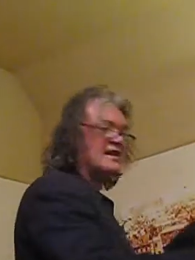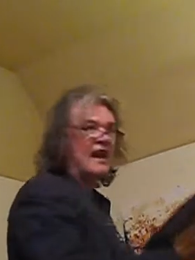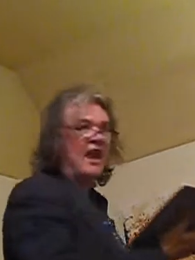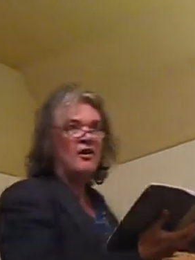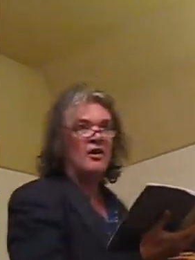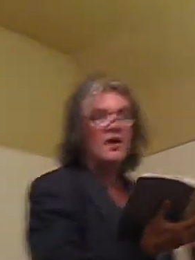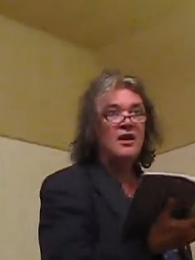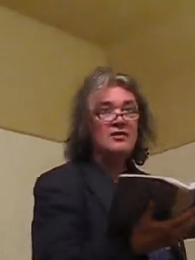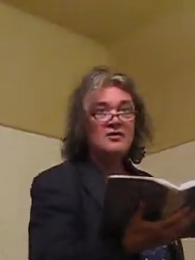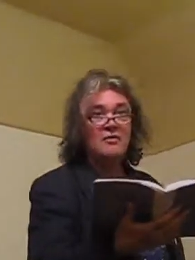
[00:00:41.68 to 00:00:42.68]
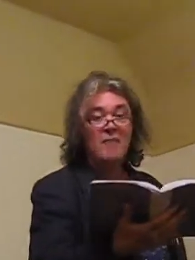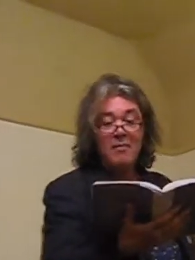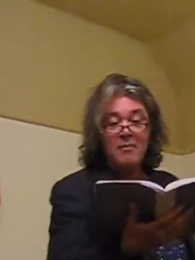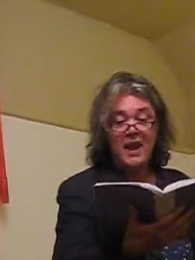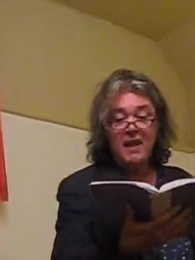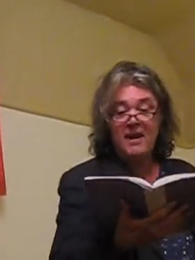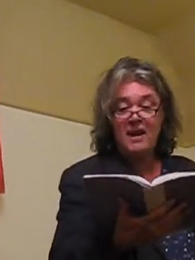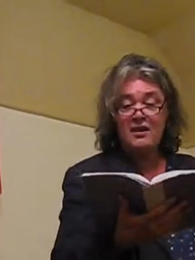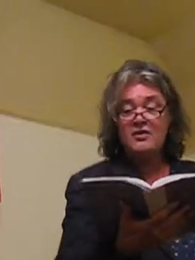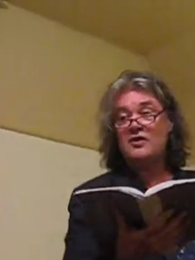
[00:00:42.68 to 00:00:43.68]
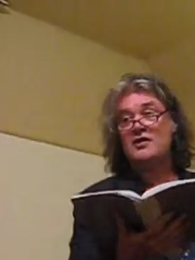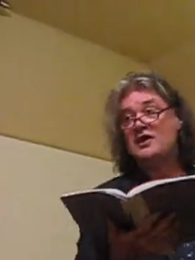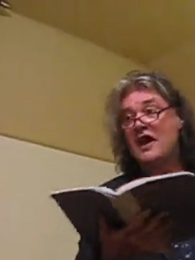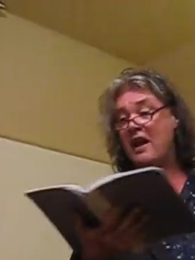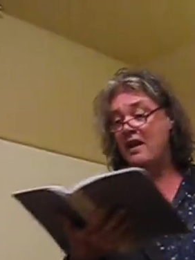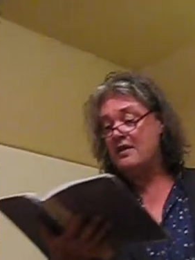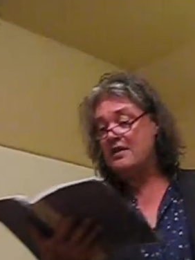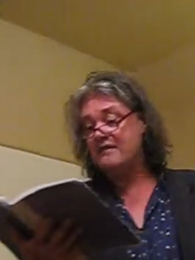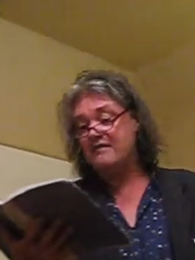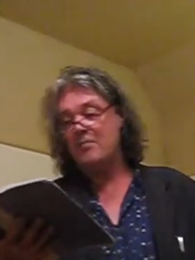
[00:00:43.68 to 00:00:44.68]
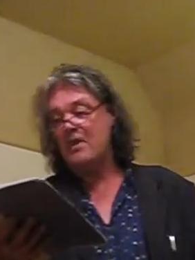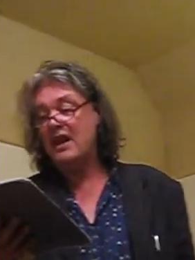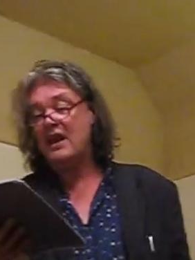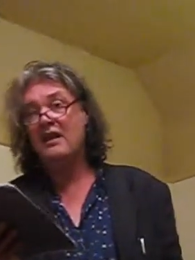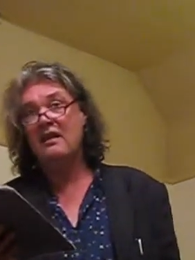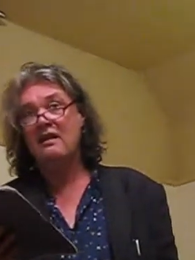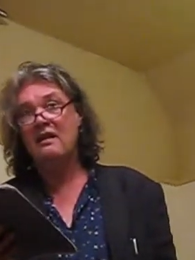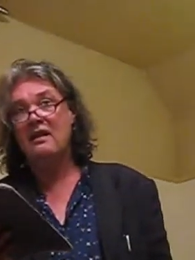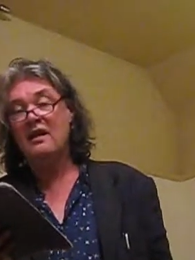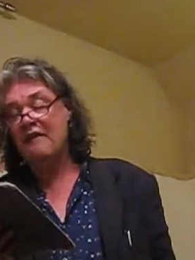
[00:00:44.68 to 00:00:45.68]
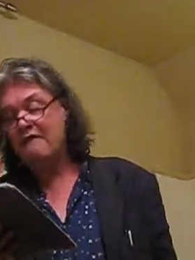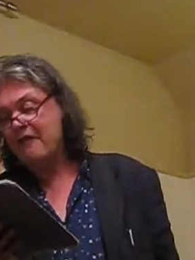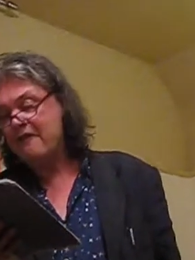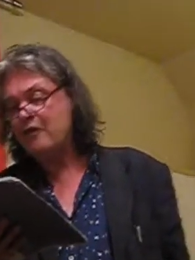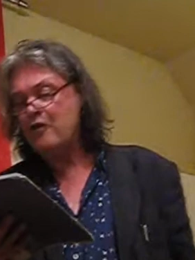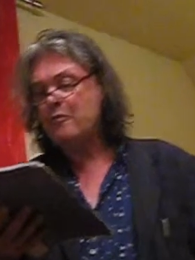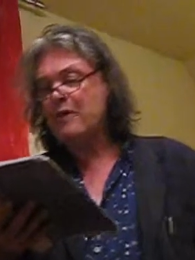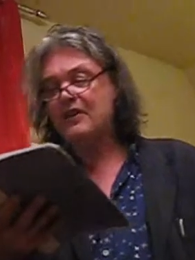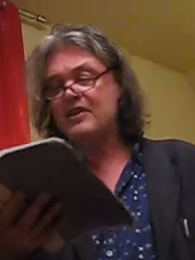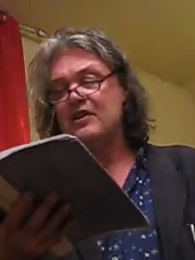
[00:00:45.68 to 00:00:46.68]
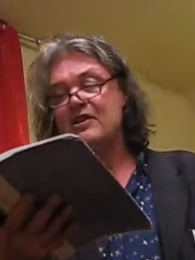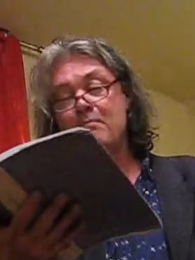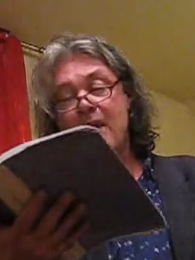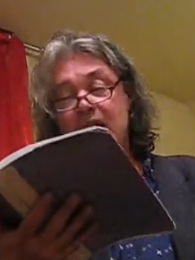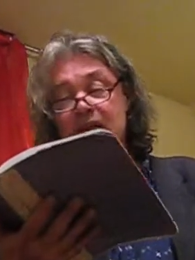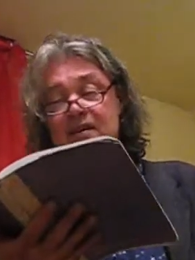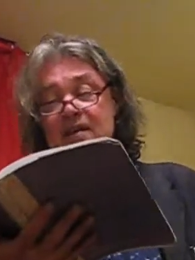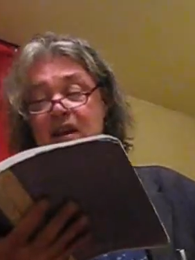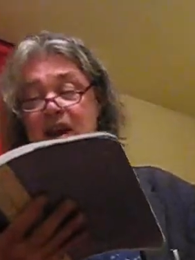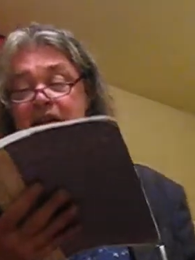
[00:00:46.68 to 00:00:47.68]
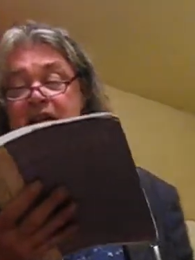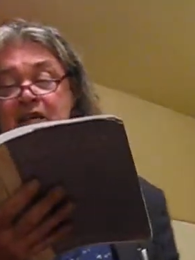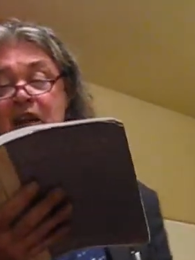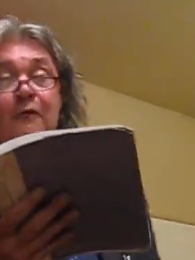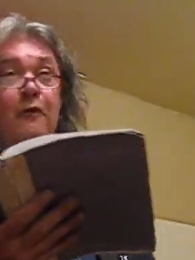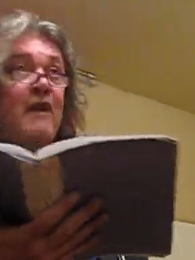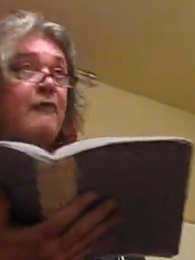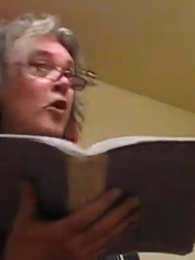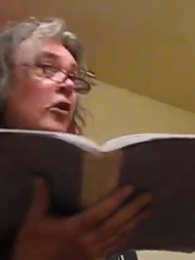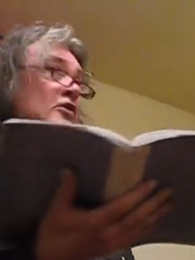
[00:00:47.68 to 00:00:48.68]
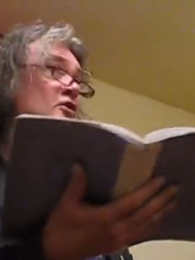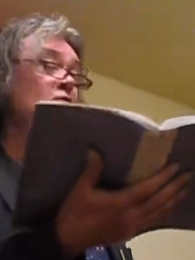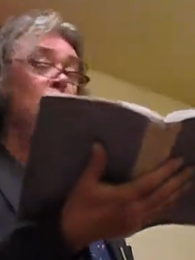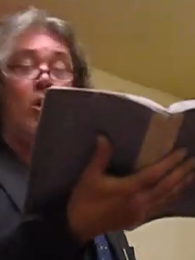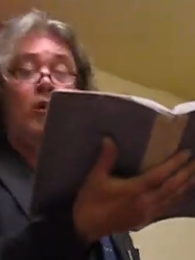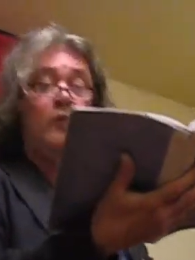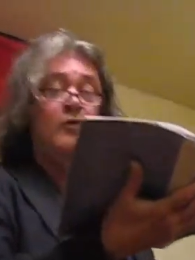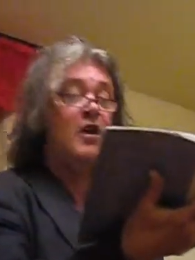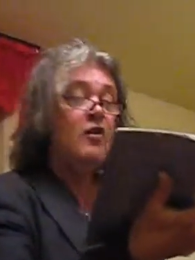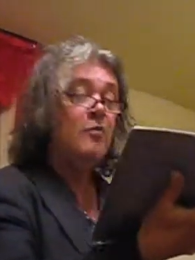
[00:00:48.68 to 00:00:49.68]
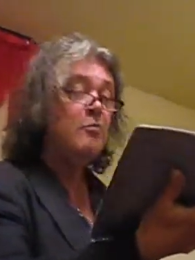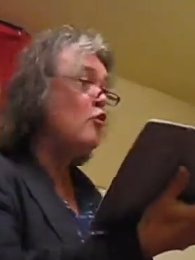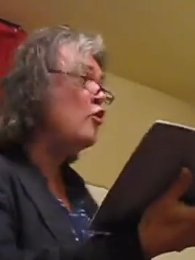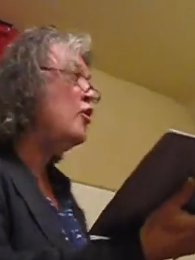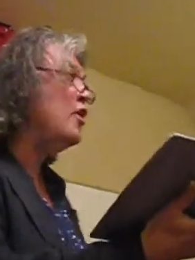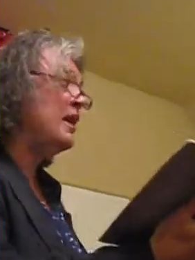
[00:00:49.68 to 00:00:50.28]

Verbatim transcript: together to My Baby Just Cares For Me. And for a few precious minutes, it's as if we have all swallowed the moon